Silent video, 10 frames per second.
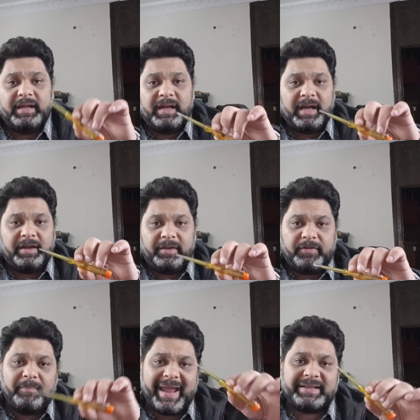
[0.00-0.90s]
If
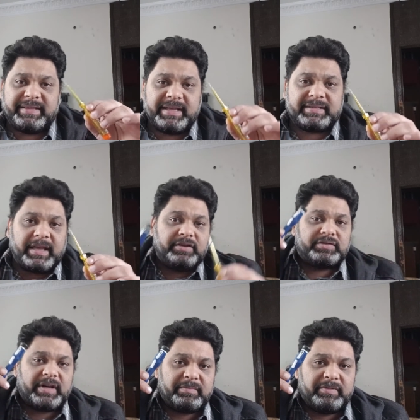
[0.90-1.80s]
you made this and you
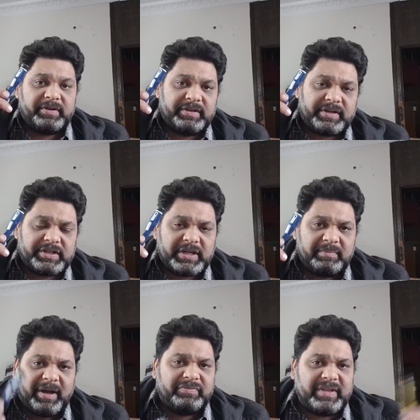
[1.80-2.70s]
start researching
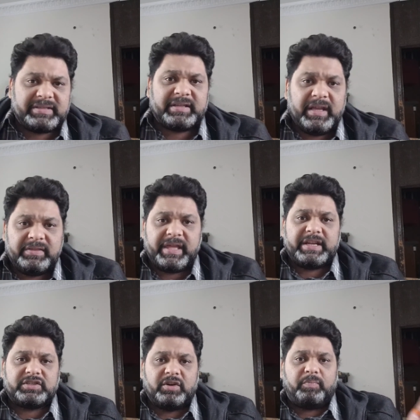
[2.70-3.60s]
about this, there
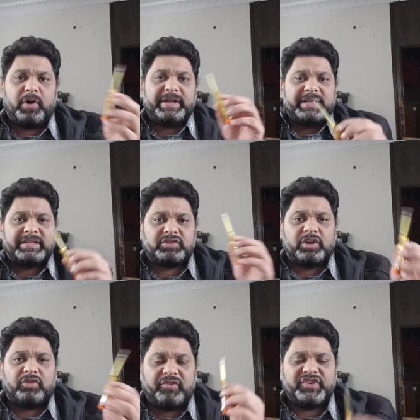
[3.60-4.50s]
is no point. It's
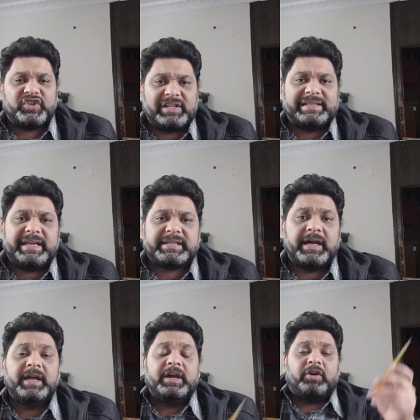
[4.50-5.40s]
not original data.
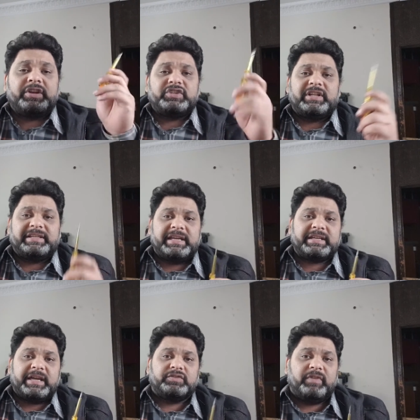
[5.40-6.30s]
Original
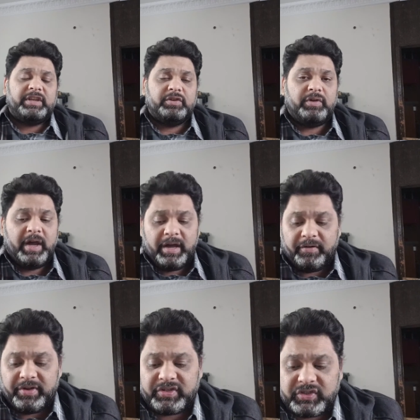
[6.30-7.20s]
data is when you
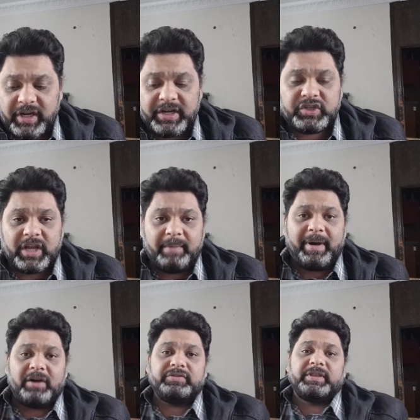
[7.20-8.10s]
research
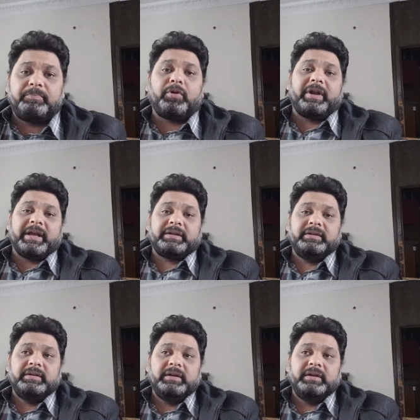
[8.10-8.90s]
about the product.